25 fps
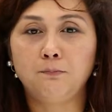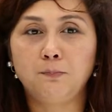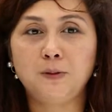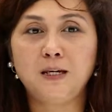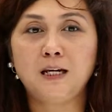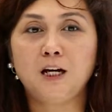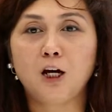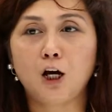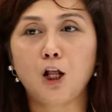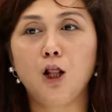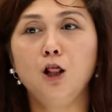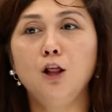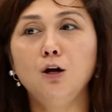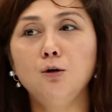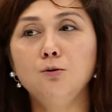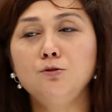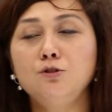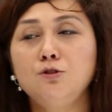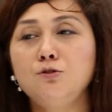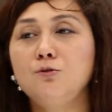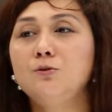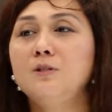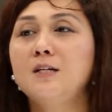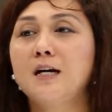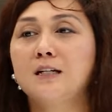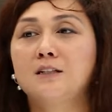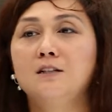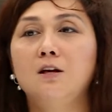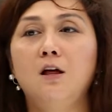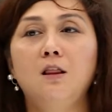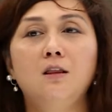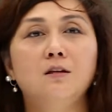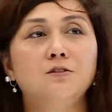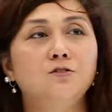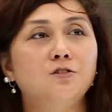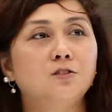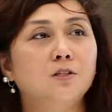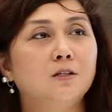be close to
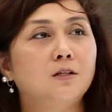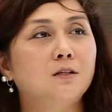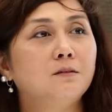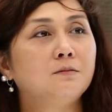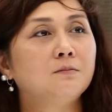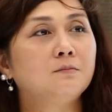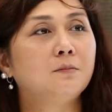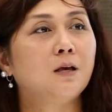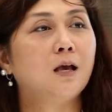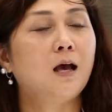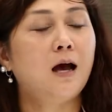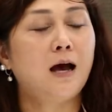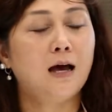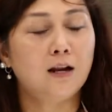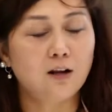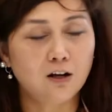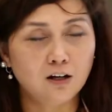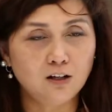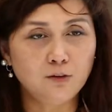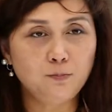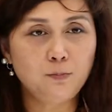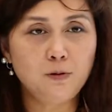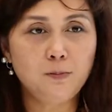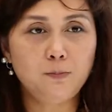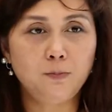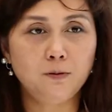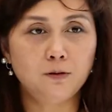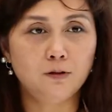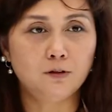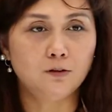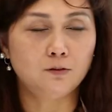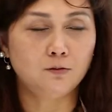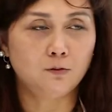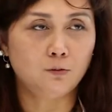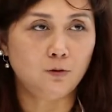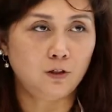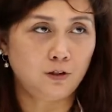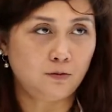technology. A lot of
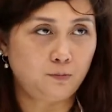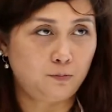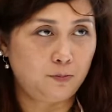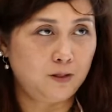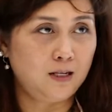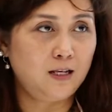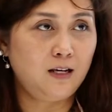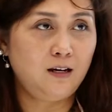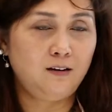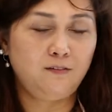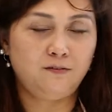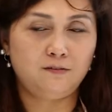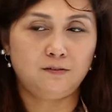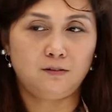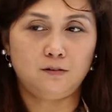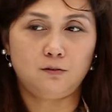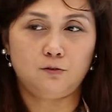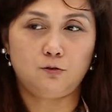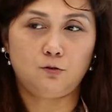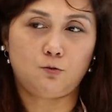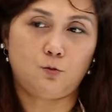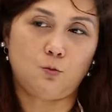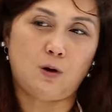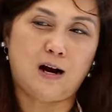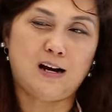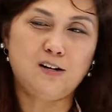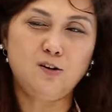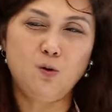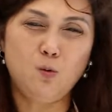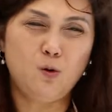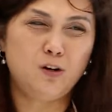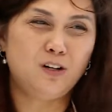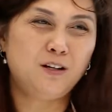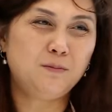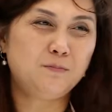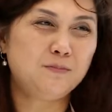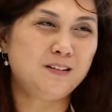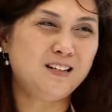people would believe, I don't
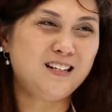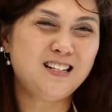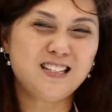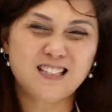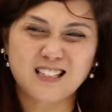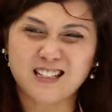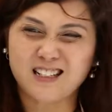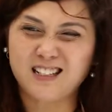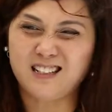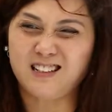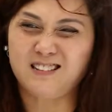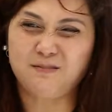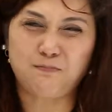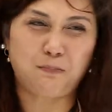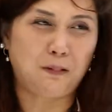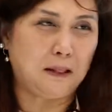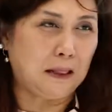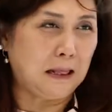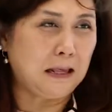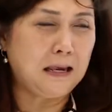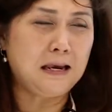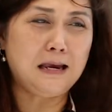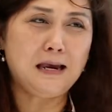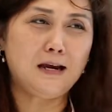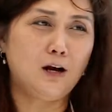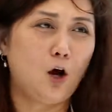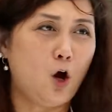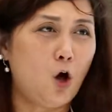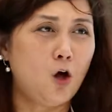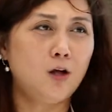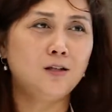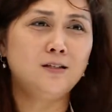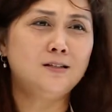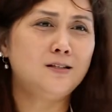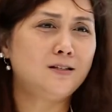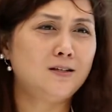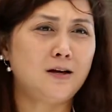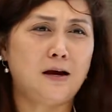want him, he's playing
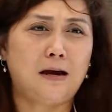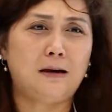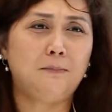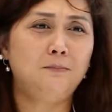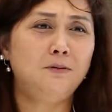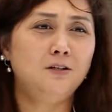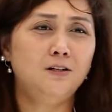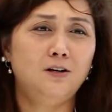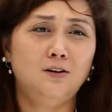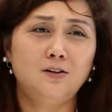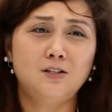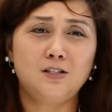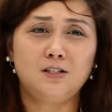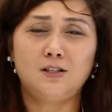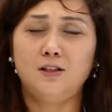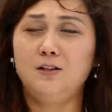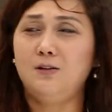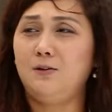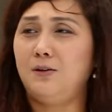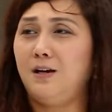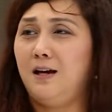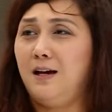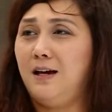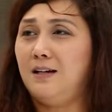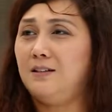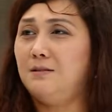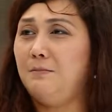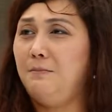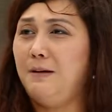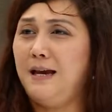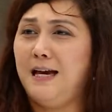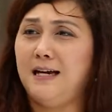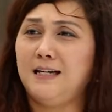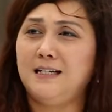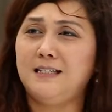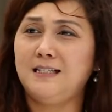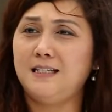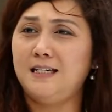all the time, he's looking at the
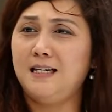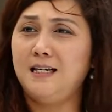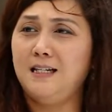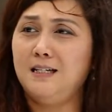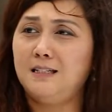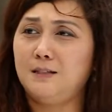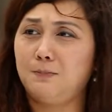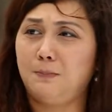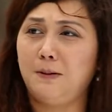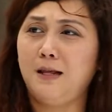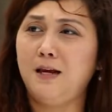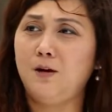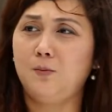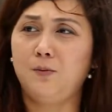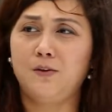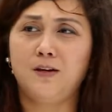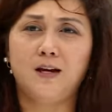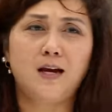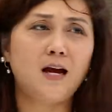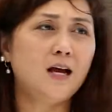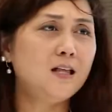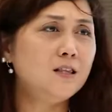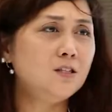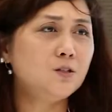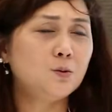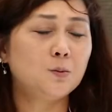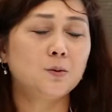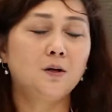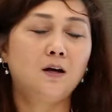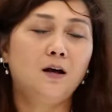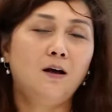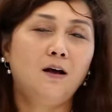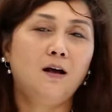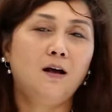magazine, he's playing with guns.